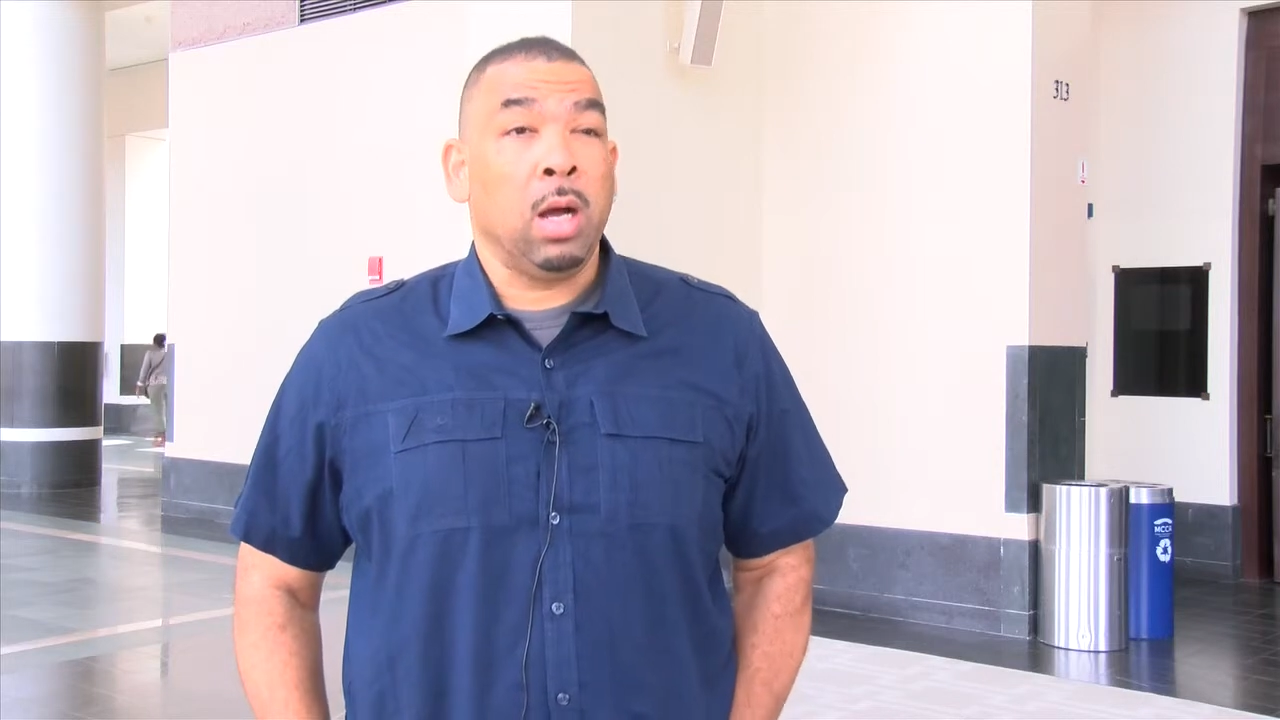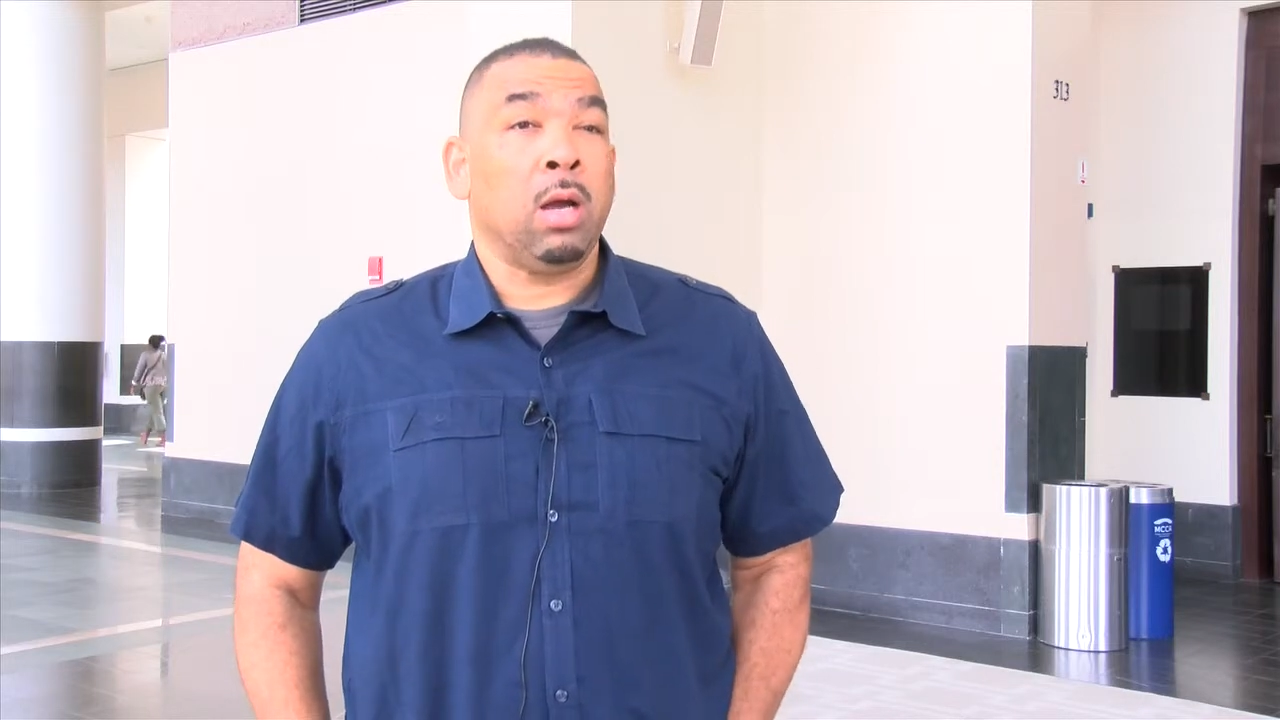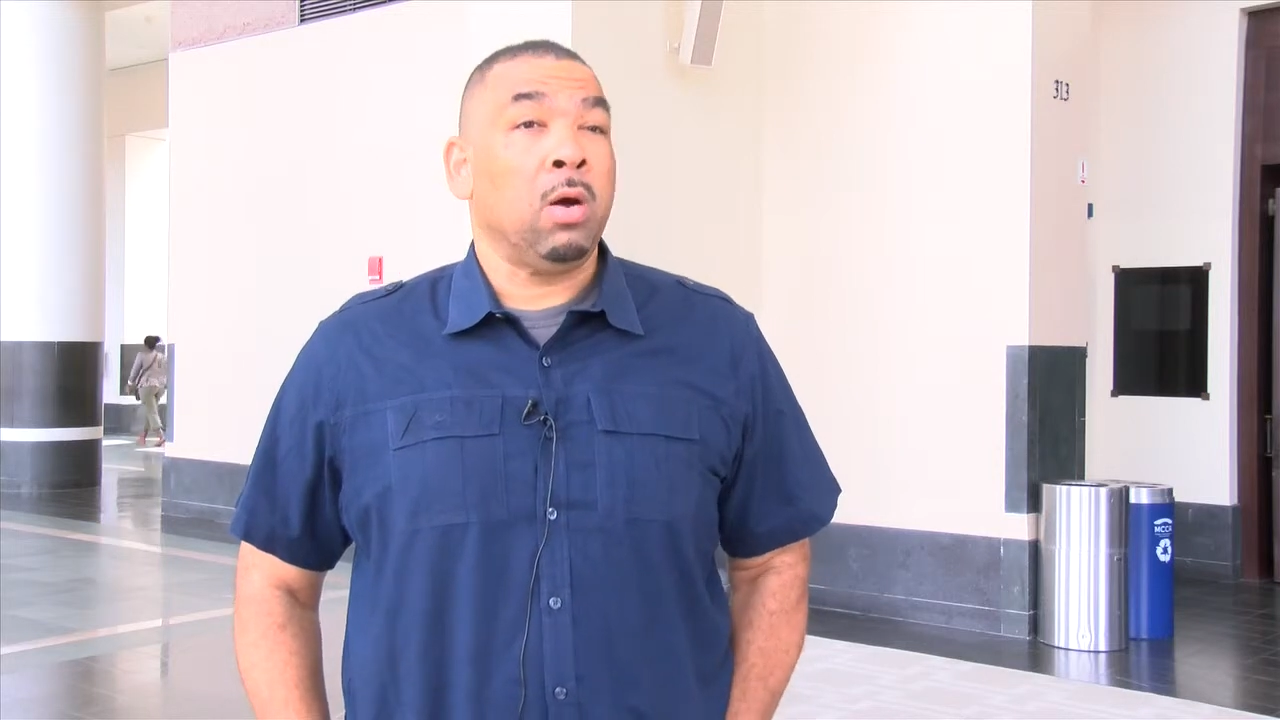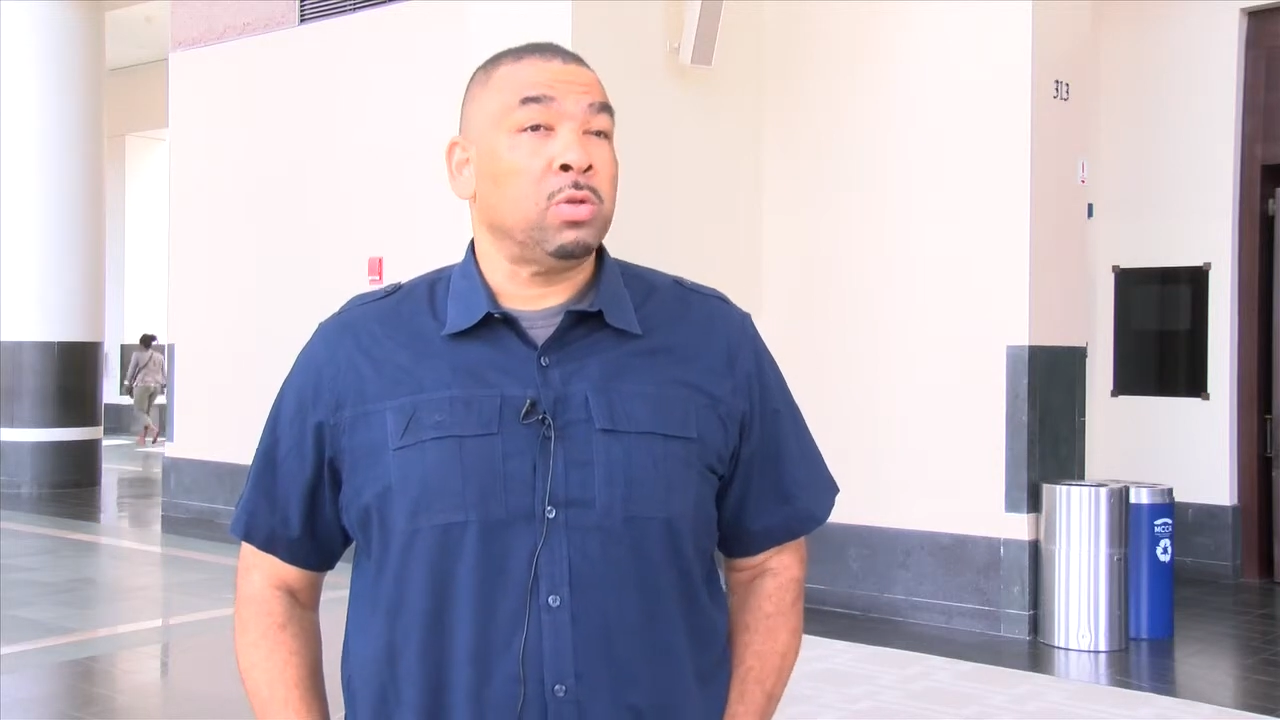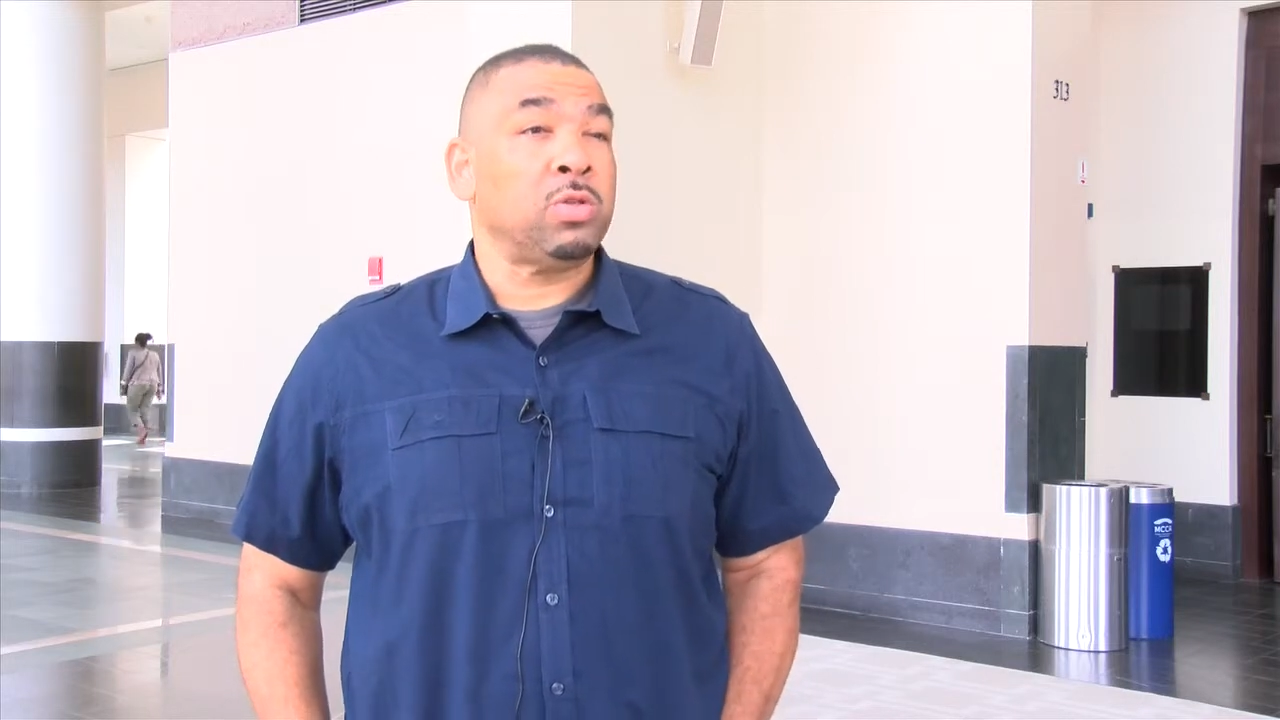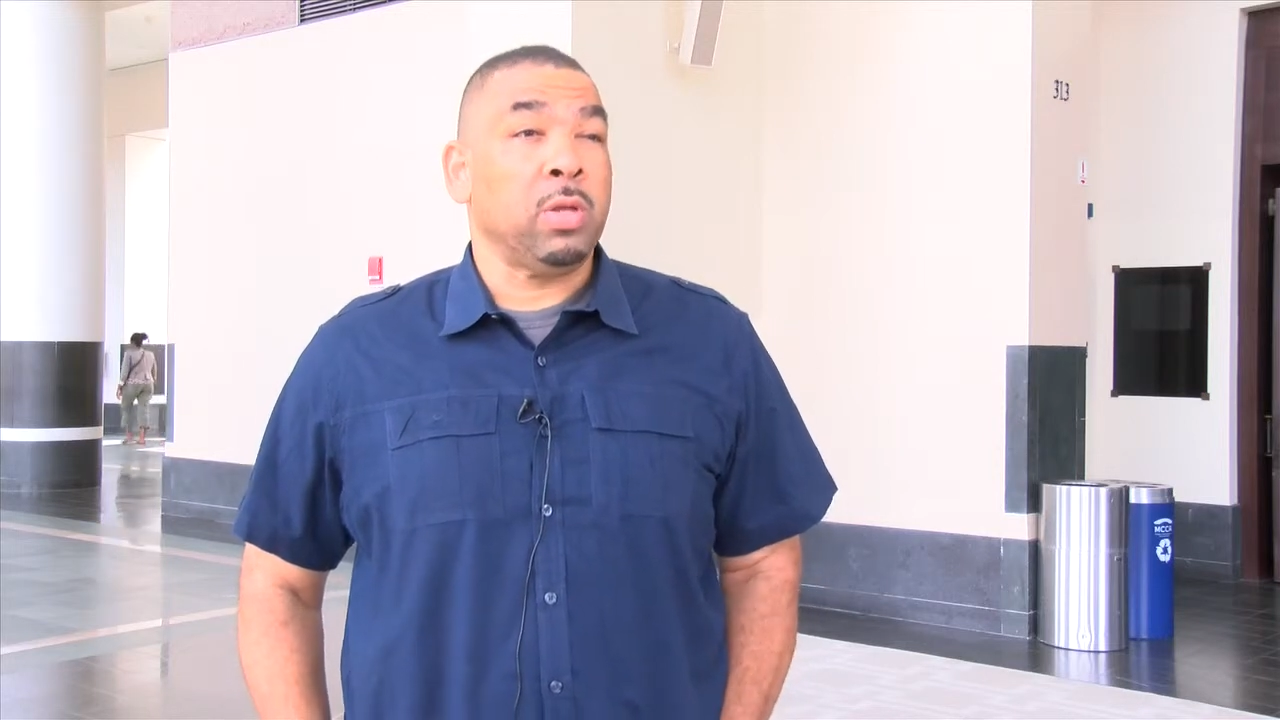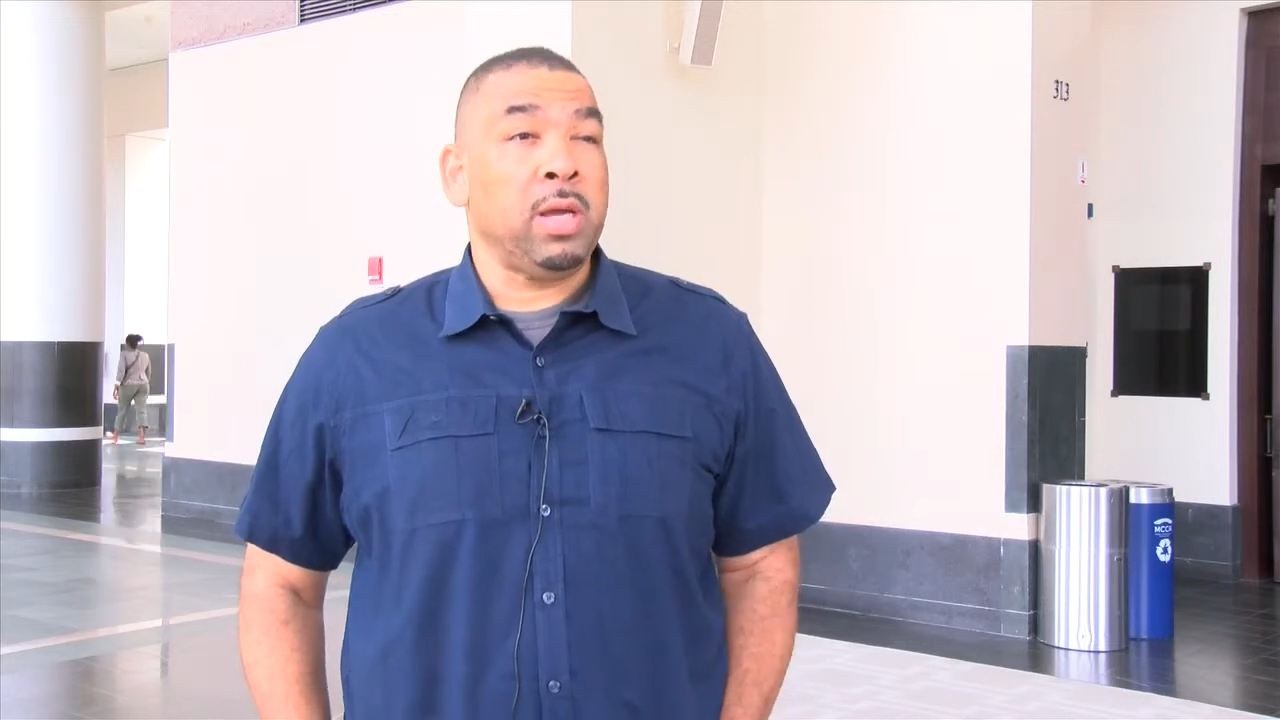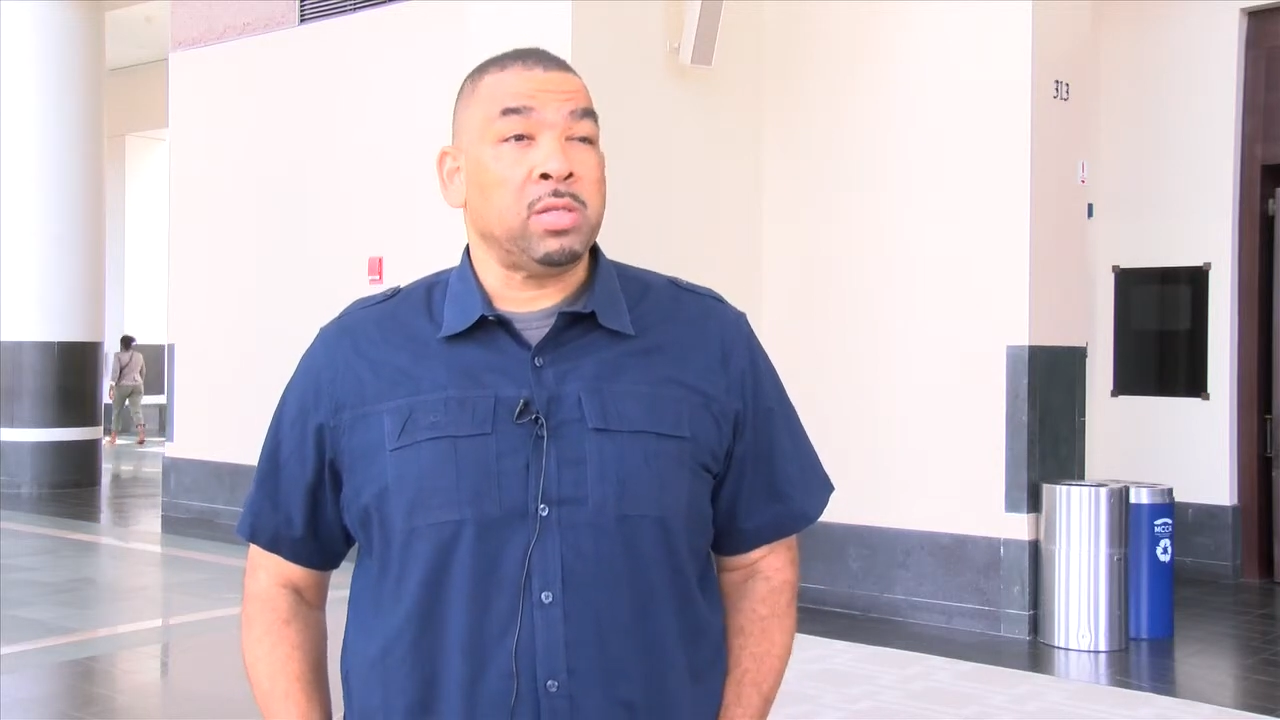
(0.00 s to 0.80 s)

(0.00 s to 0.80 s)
Culturally,